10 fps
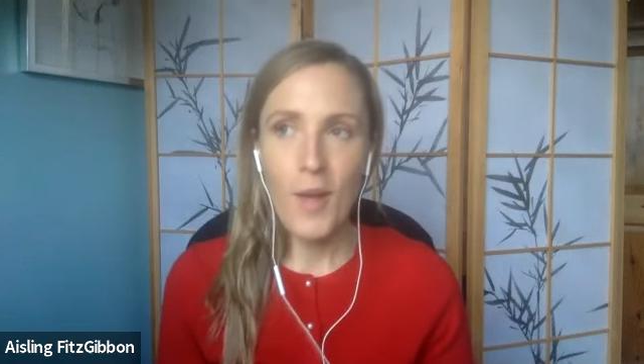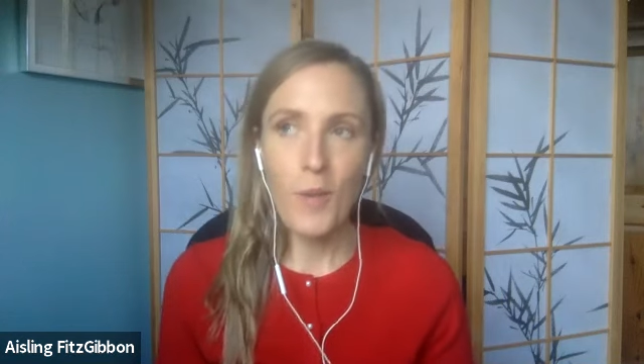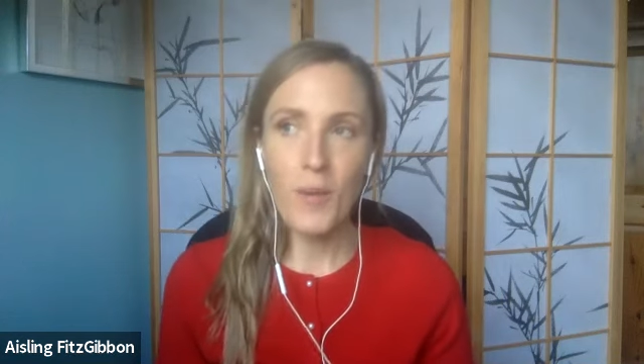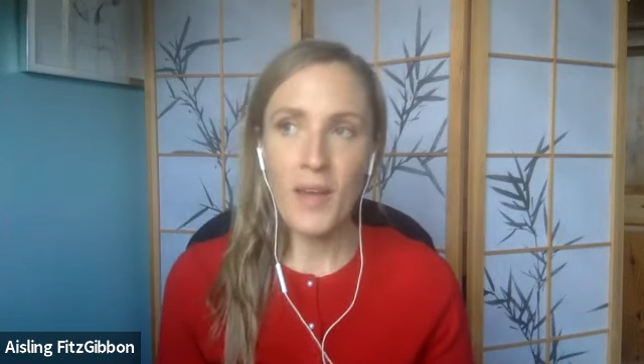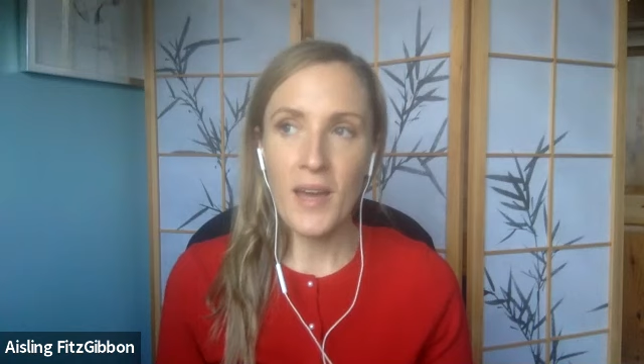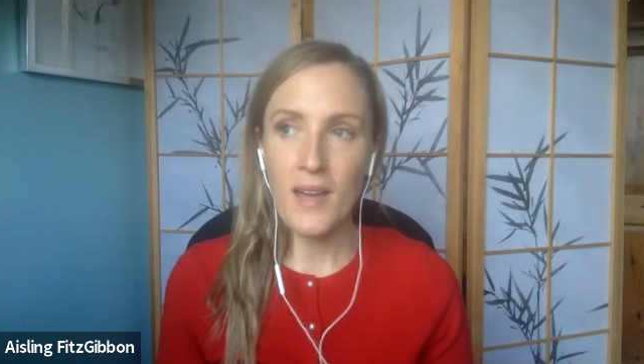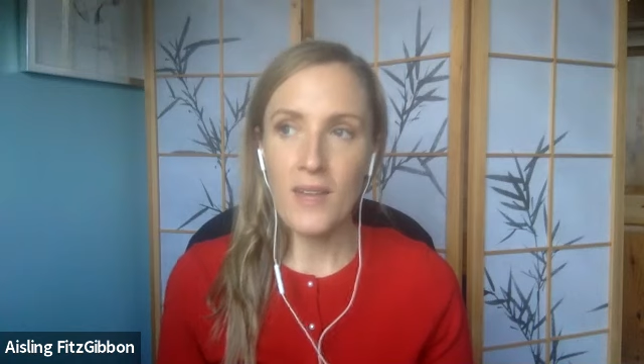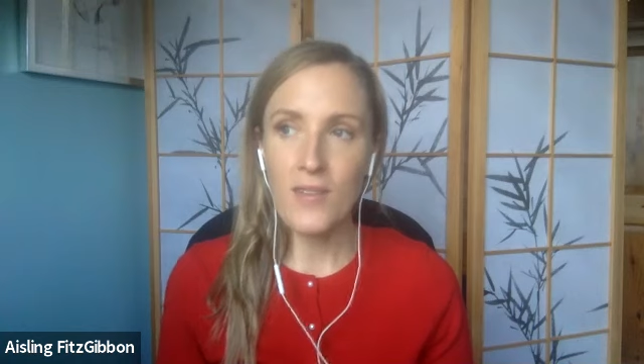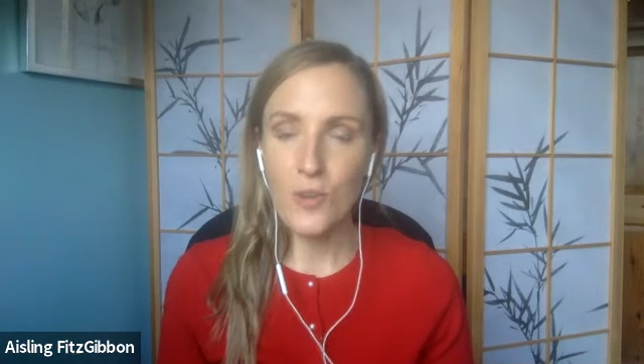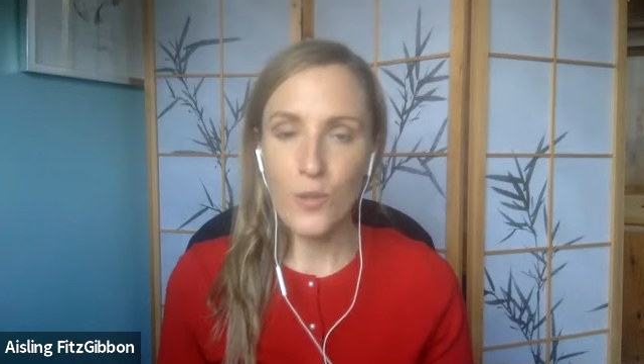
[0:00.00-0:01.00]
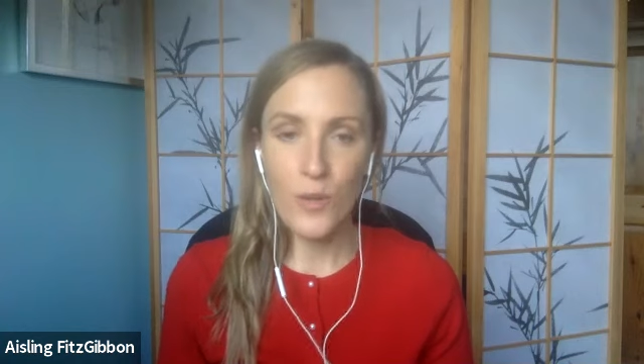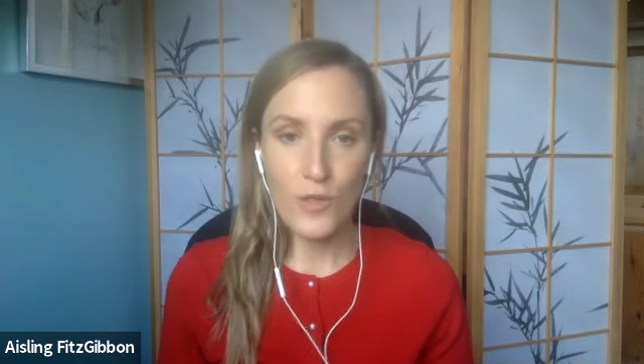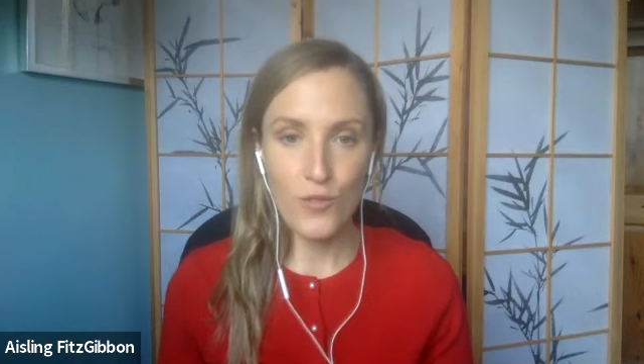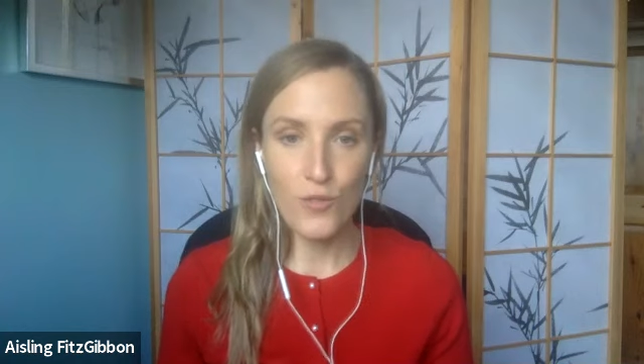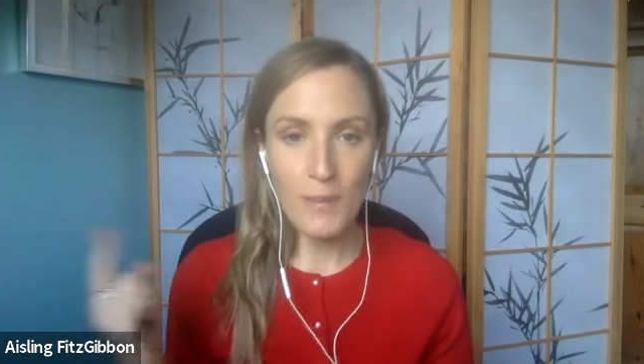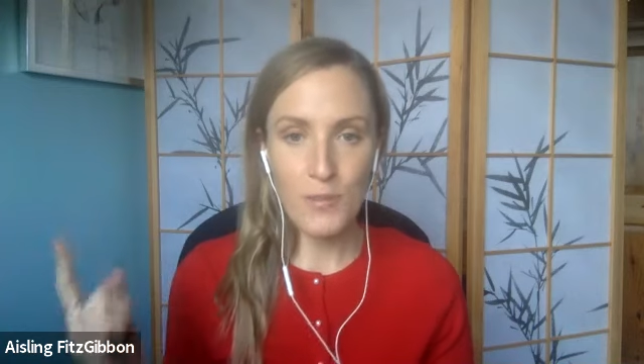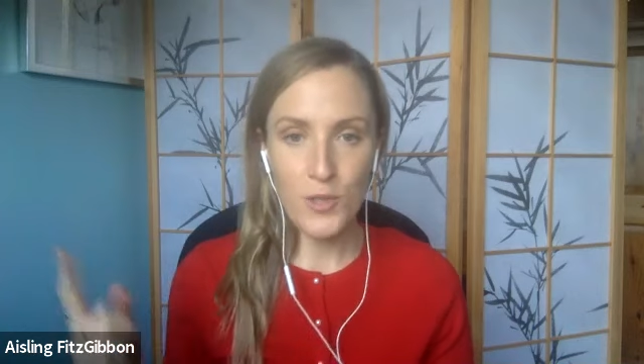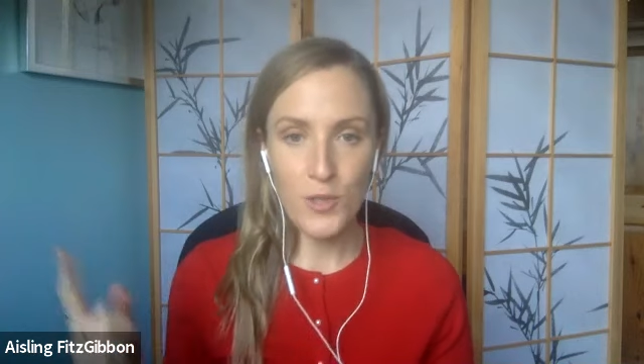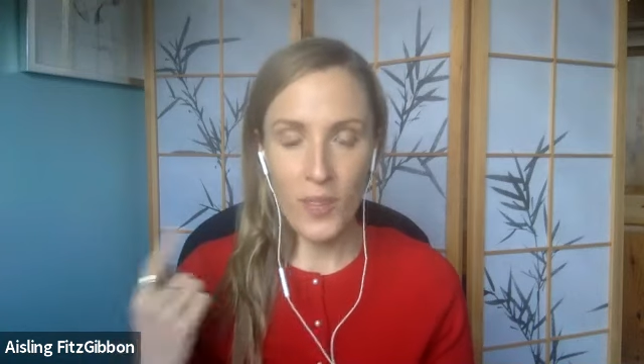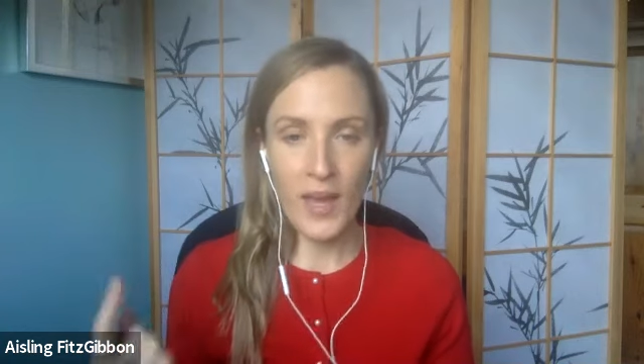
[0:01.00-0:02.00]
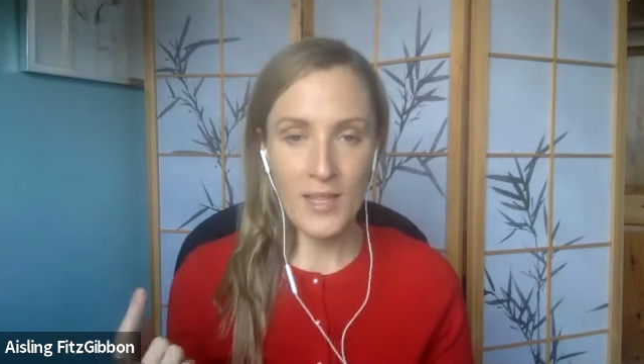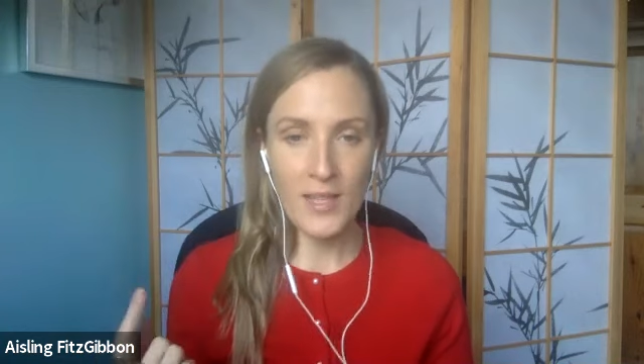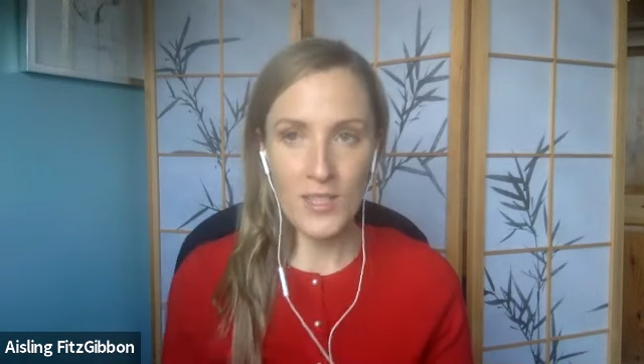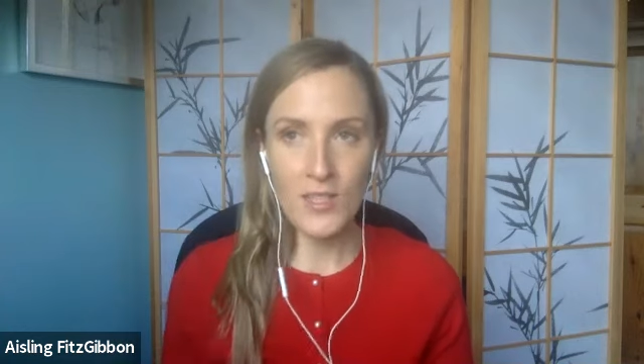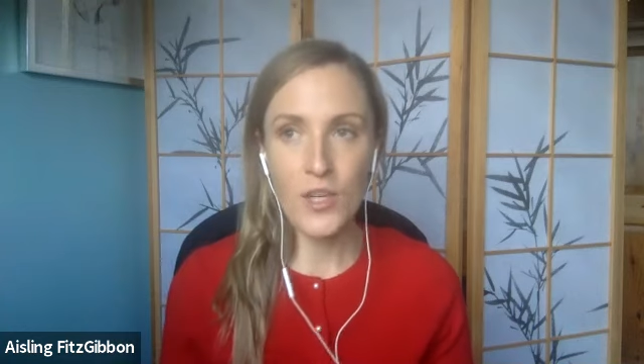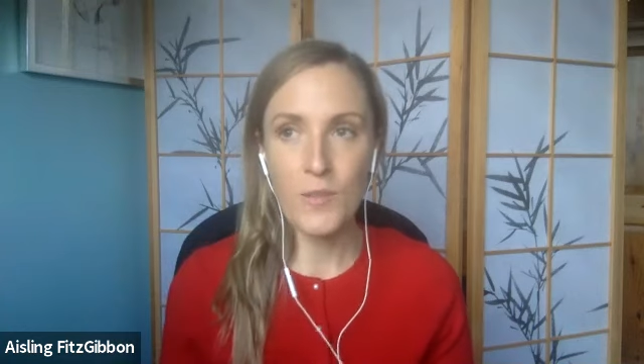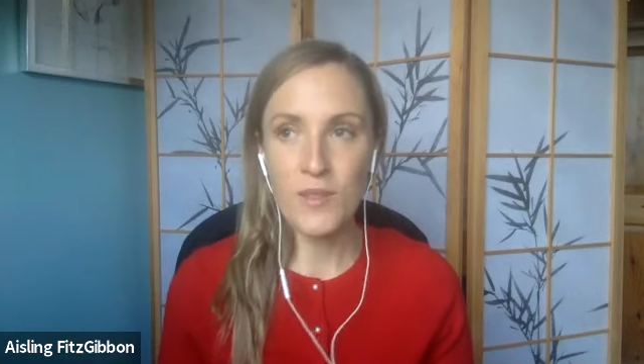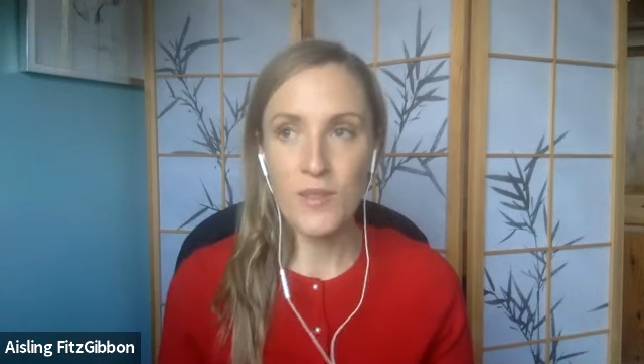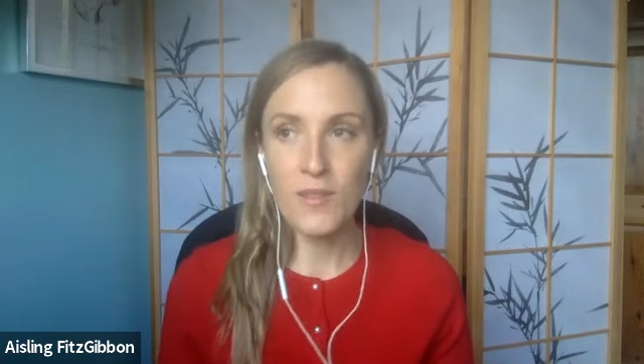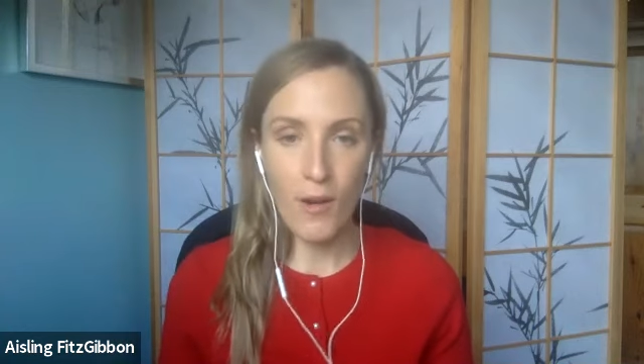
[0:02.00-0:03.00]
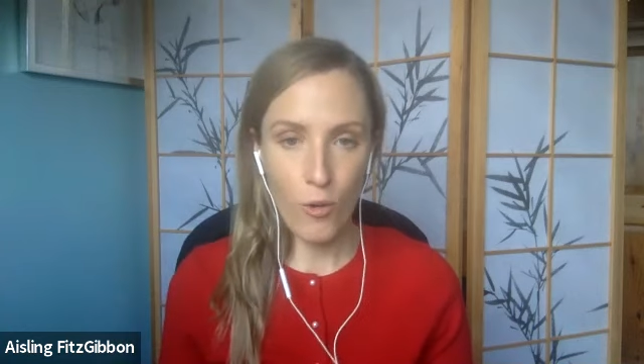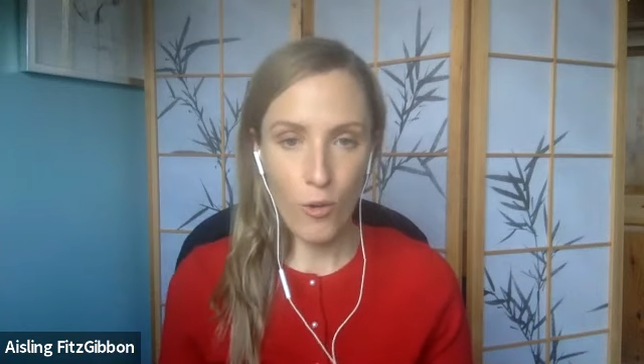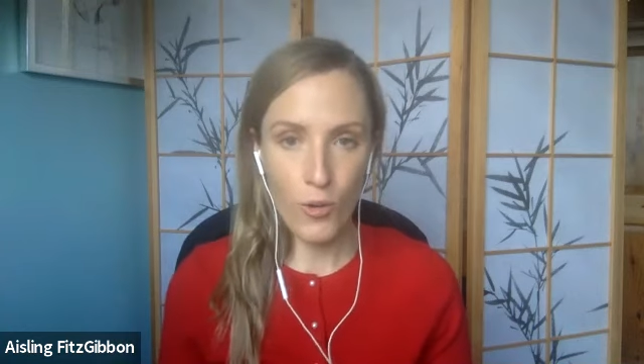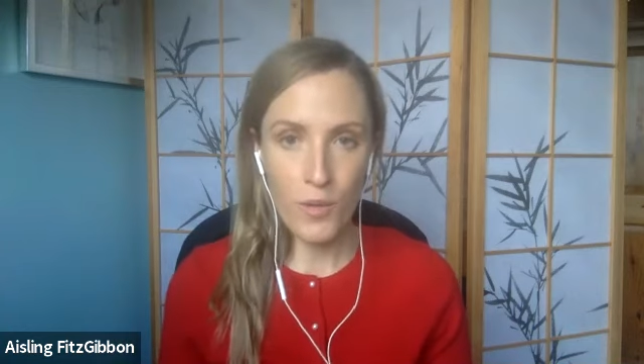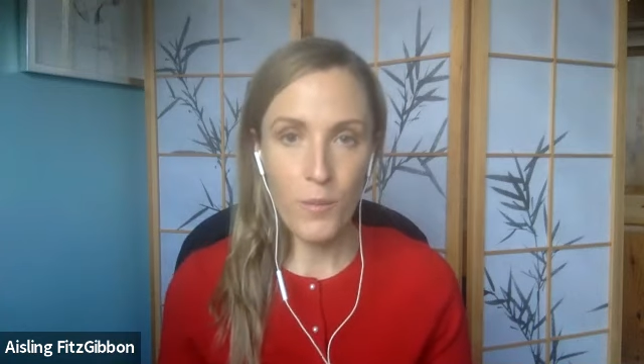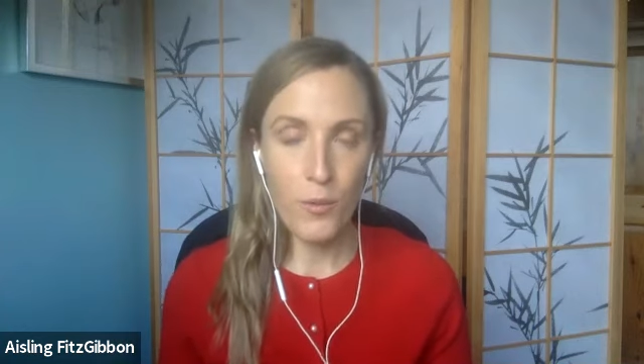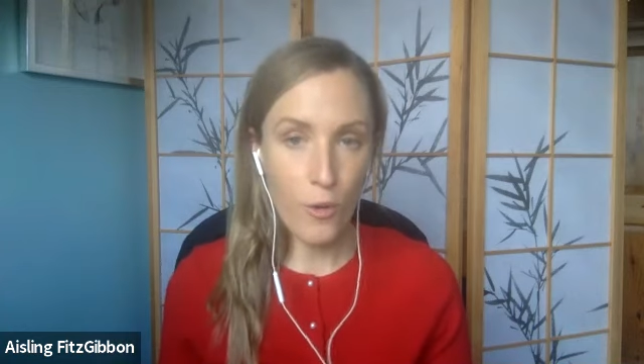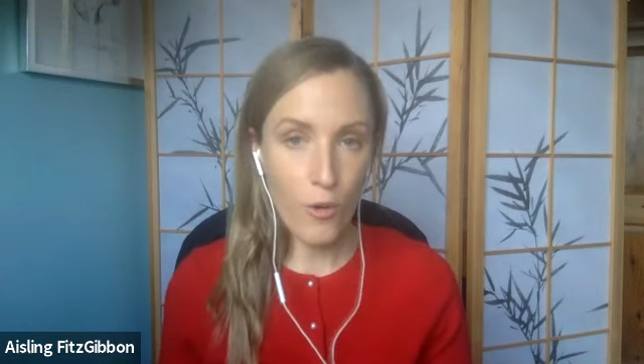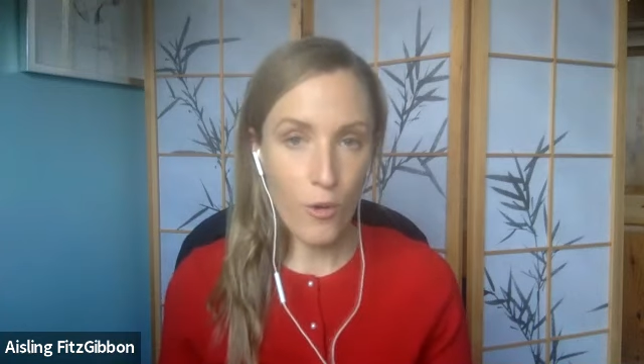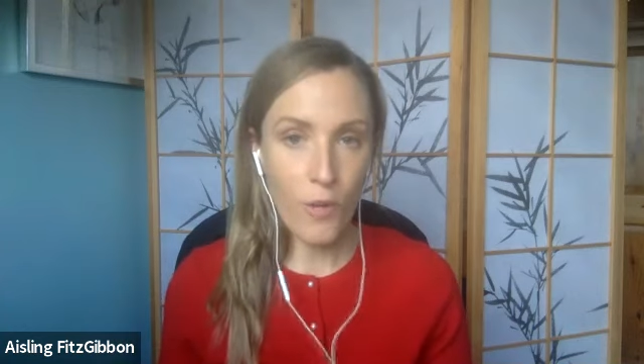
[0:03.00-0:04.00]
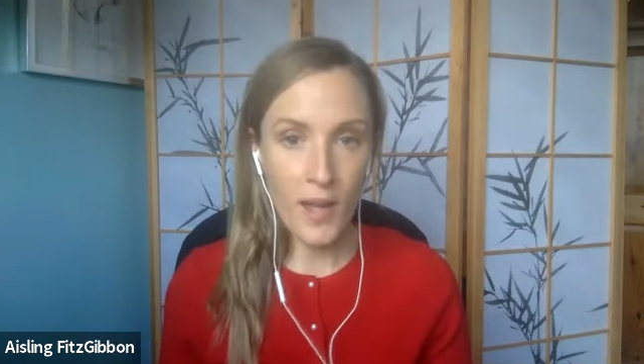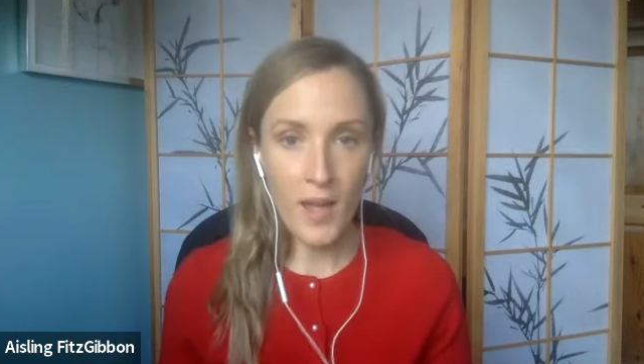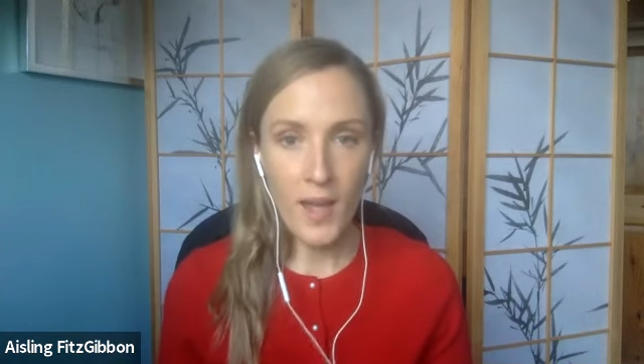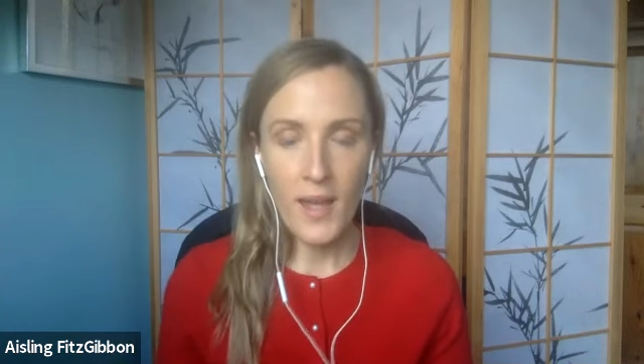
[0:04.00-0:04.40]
But we have so much wrapped up in that in terms of our own programming,